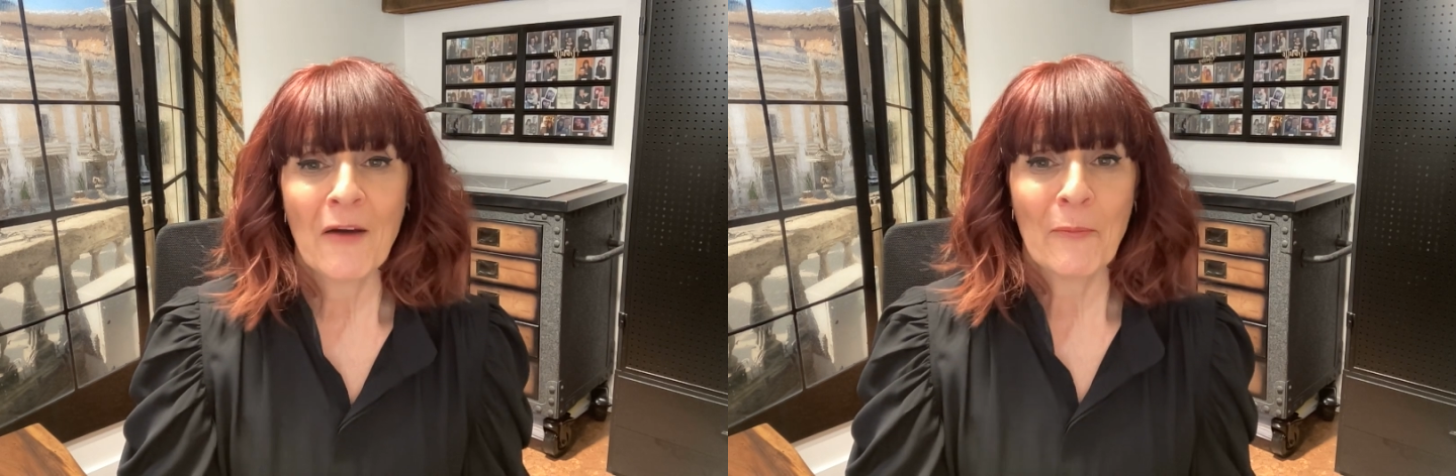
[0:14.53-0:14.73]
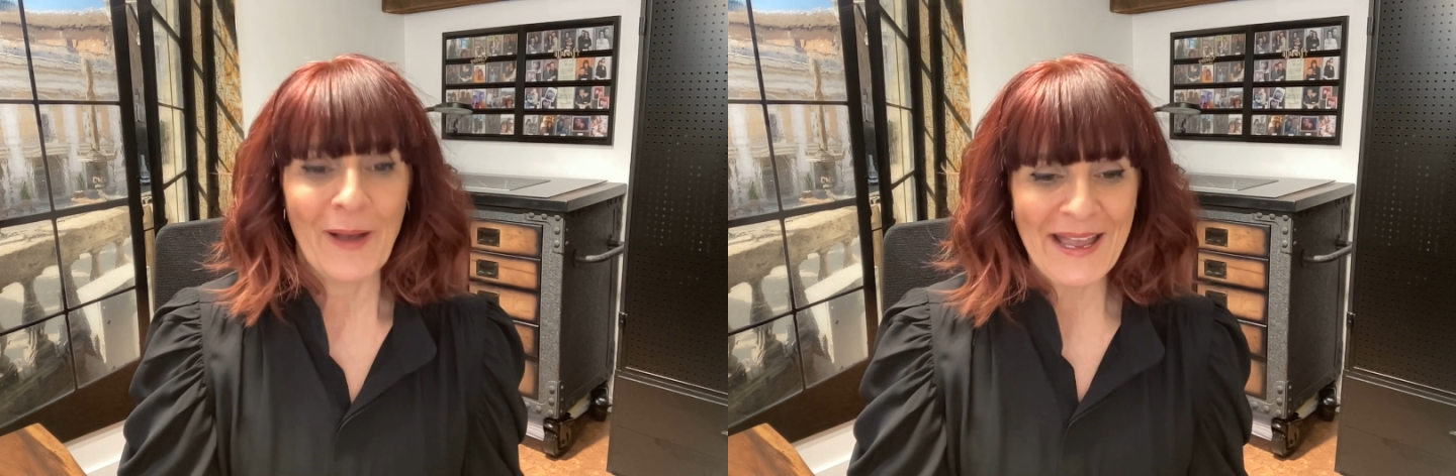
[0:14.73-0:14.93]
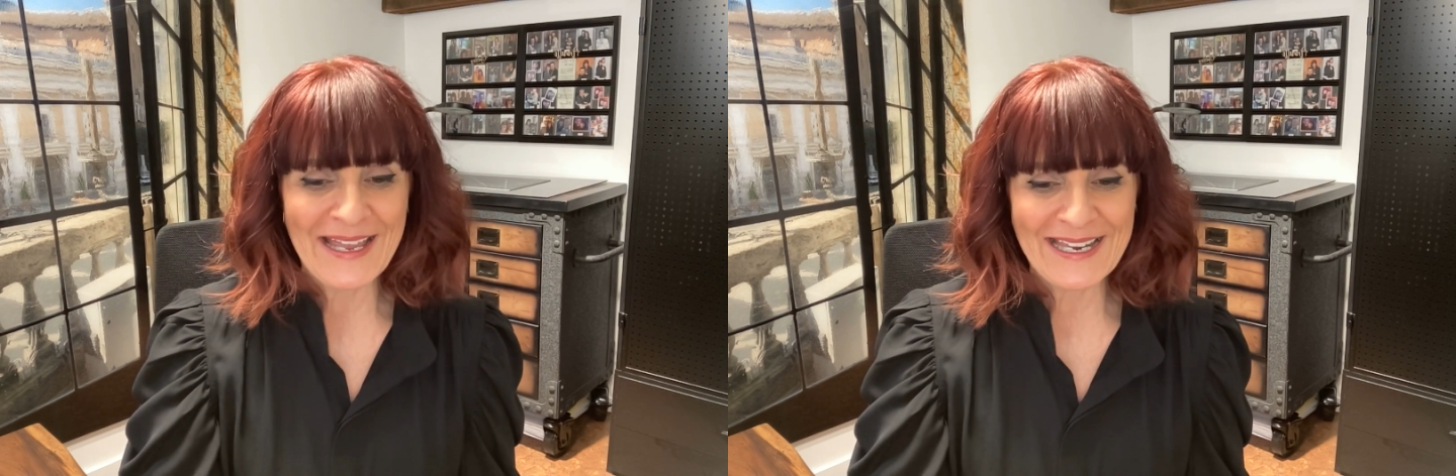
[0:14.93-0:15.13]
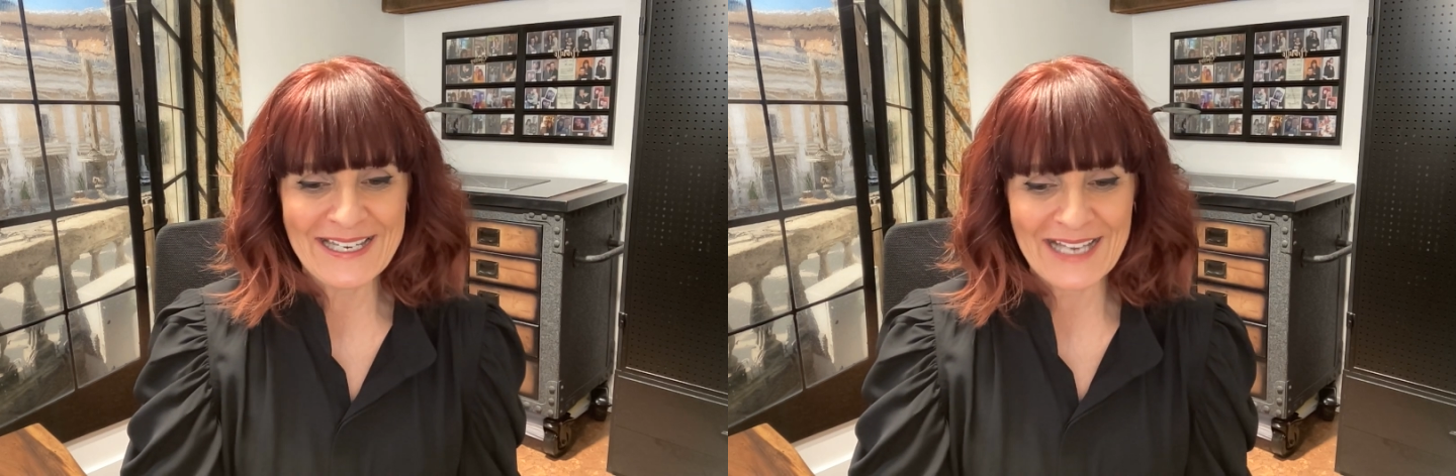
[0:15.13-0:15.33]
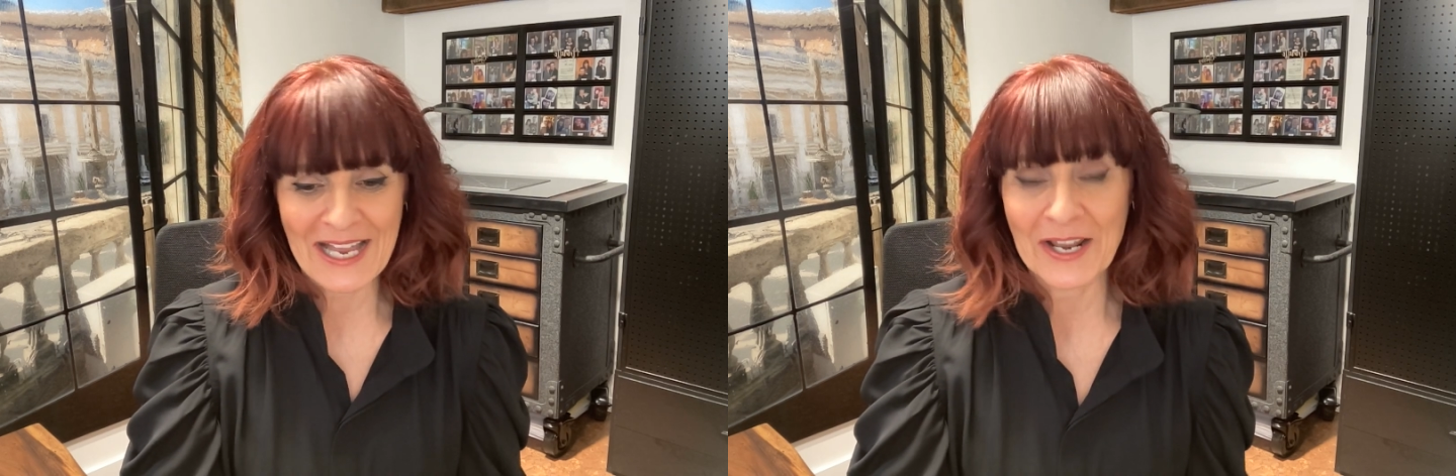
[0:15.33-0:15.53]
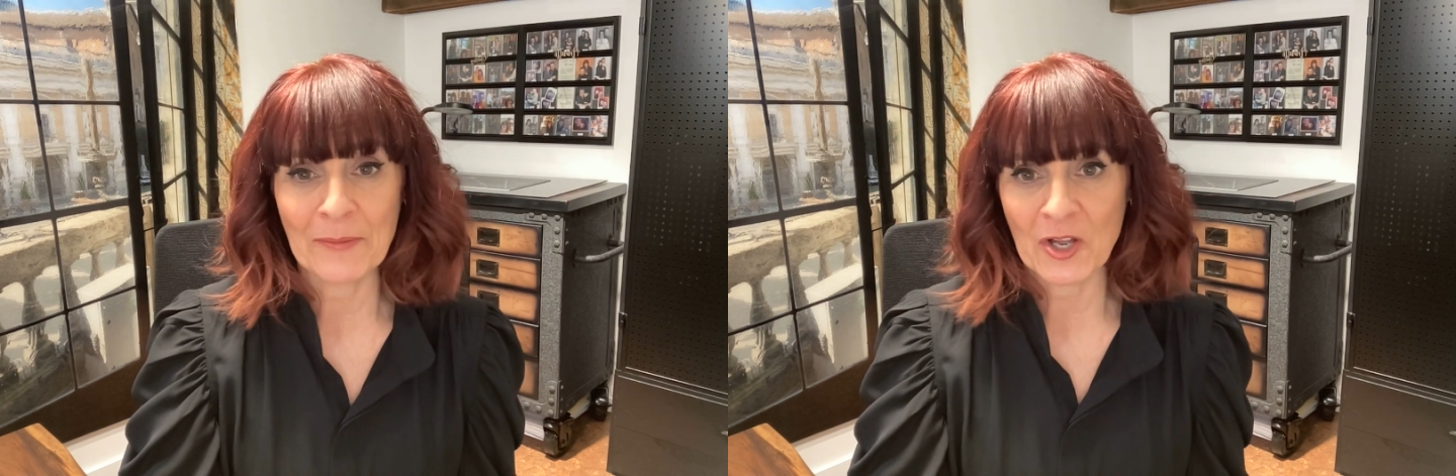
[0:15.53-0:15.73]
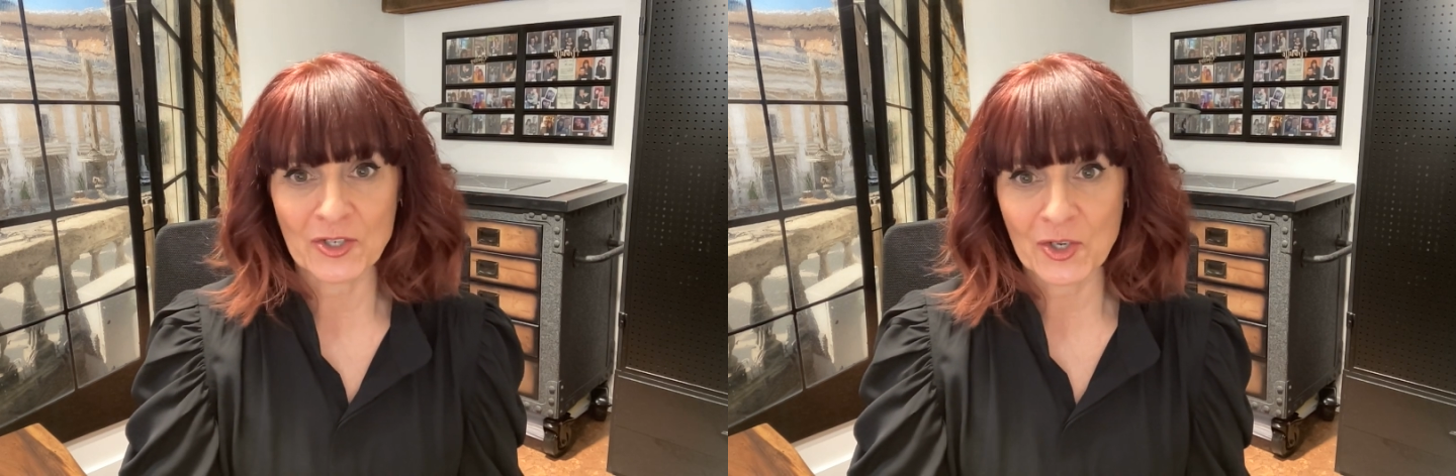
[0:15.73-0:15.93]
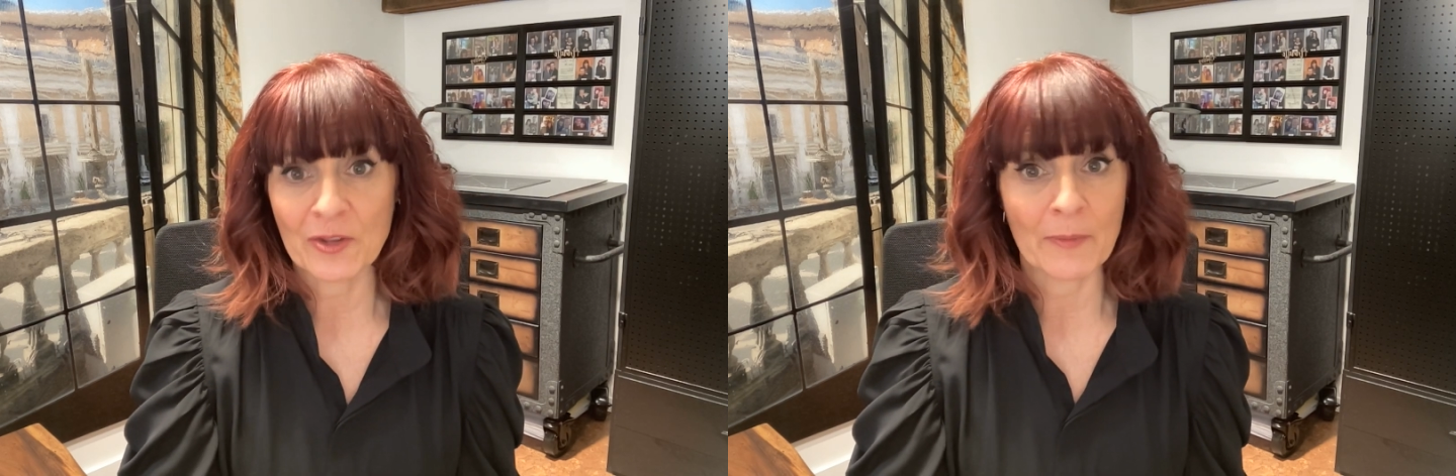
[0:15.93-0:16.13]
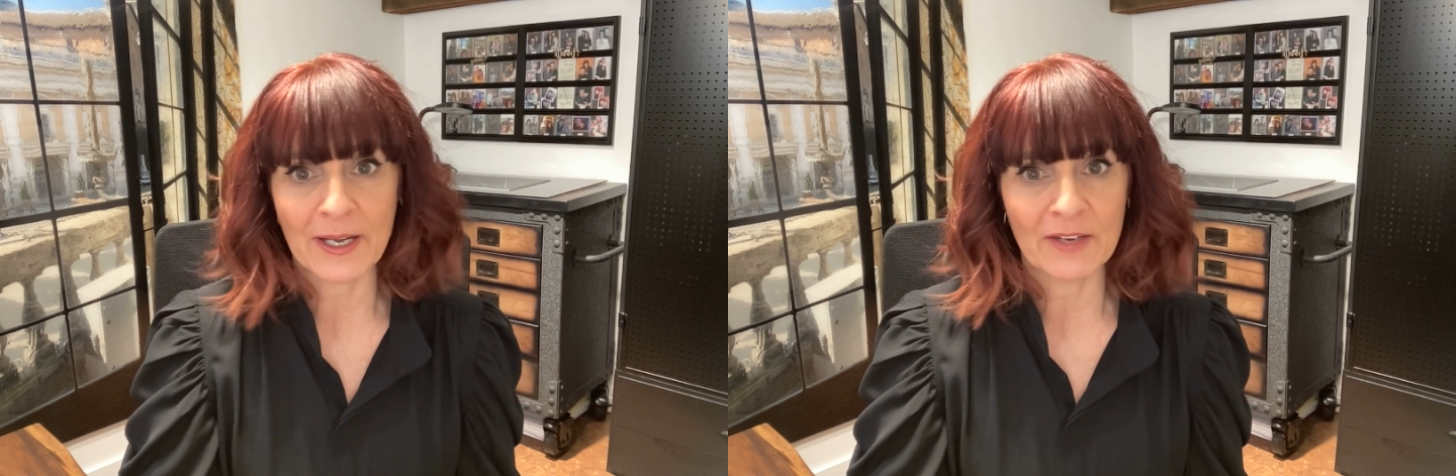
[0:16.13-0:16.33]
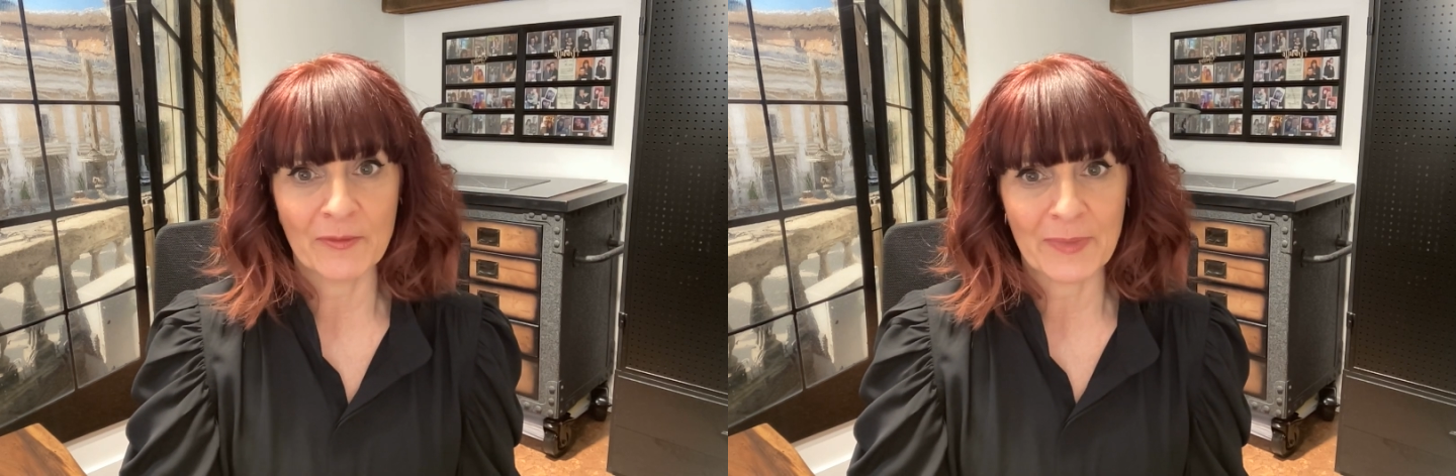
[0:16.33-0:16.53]
but and I'm not sure there
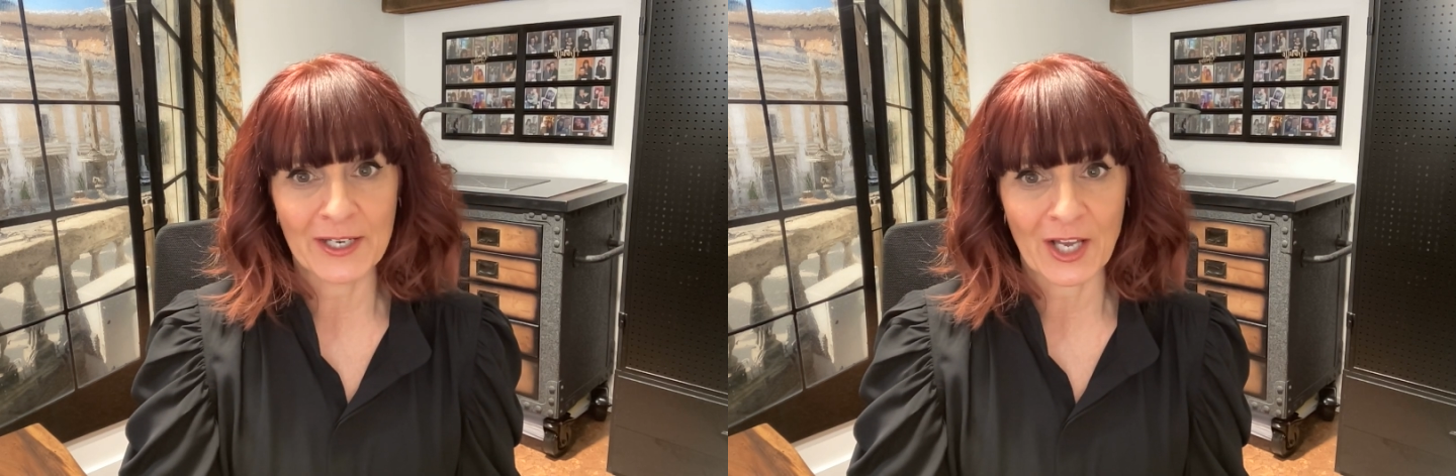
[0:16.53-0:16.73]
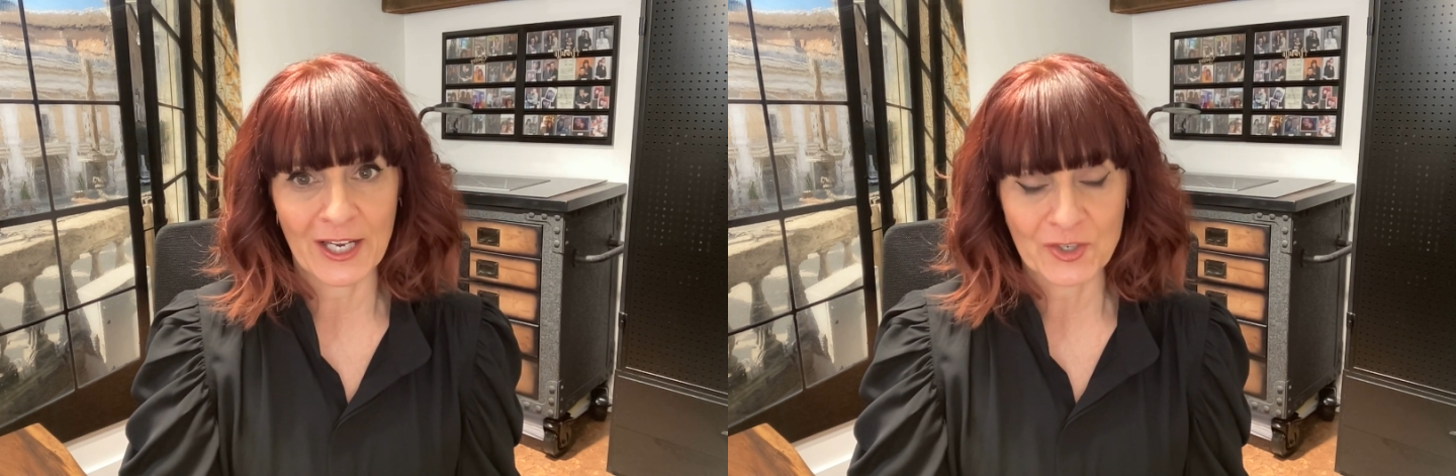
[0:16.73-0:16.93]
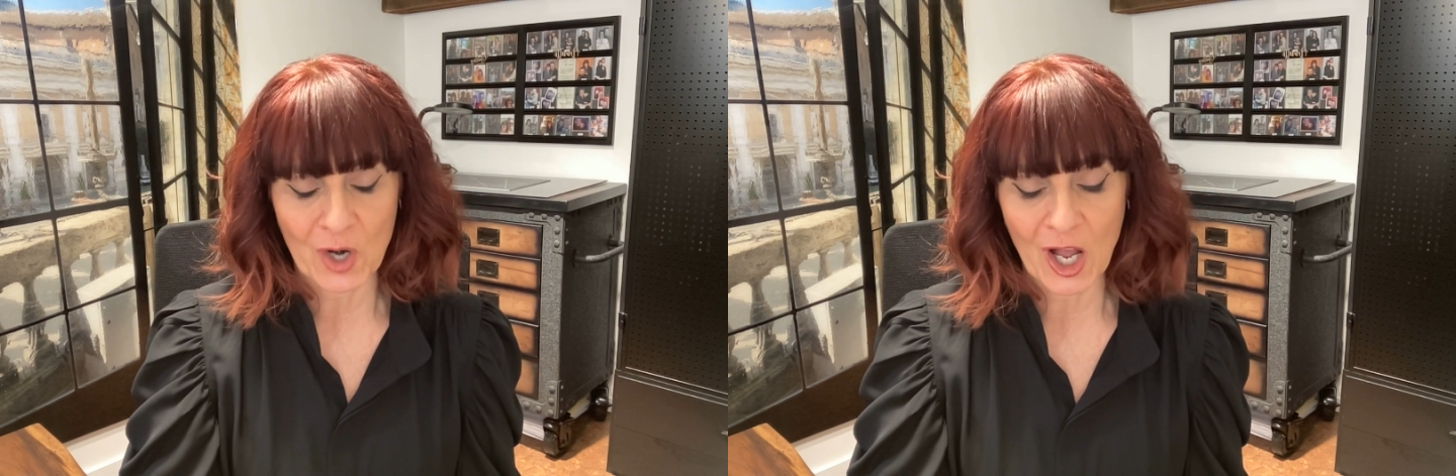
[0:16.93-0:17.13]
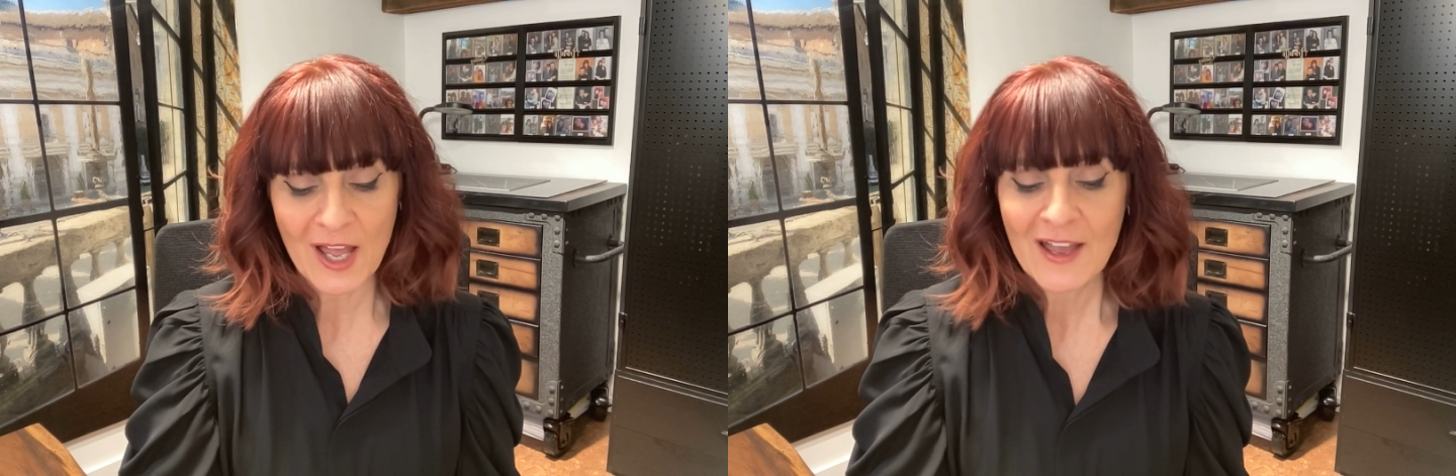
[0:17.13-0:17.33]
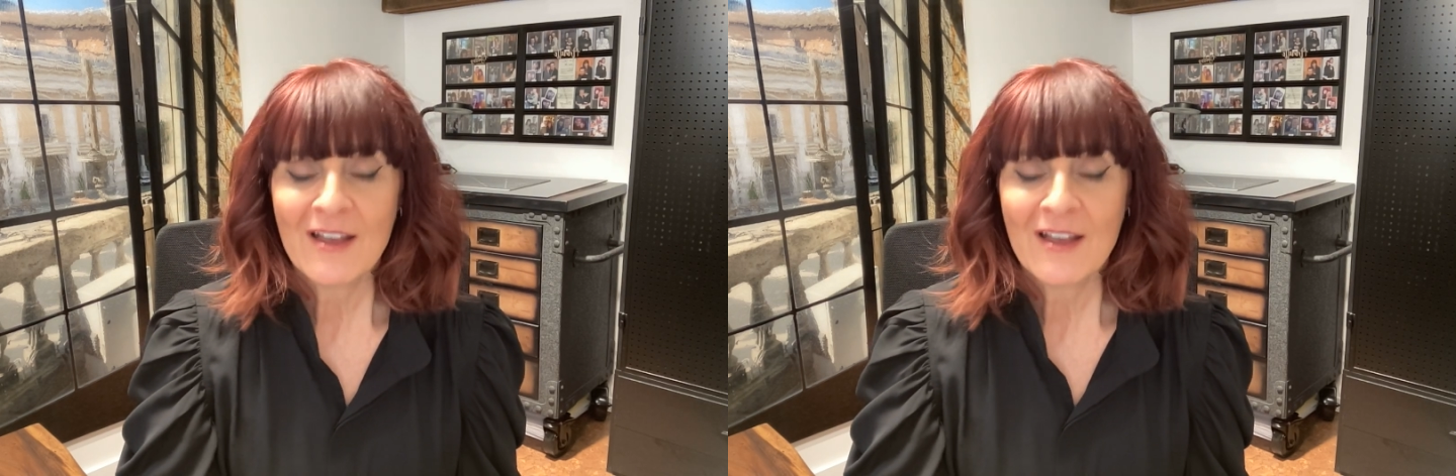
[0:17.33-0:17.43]
might even be an iDraw,